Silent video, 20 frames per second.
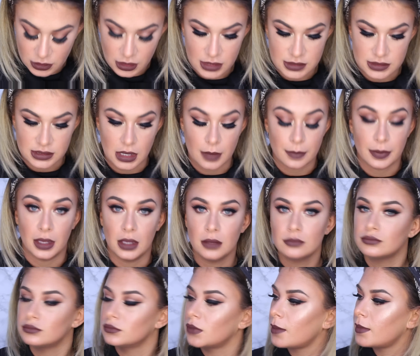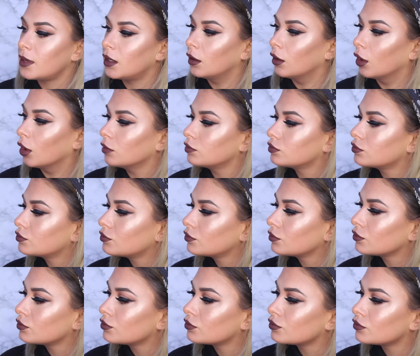I say a bit, I mean a lot.
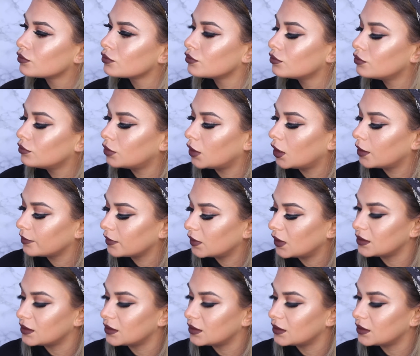But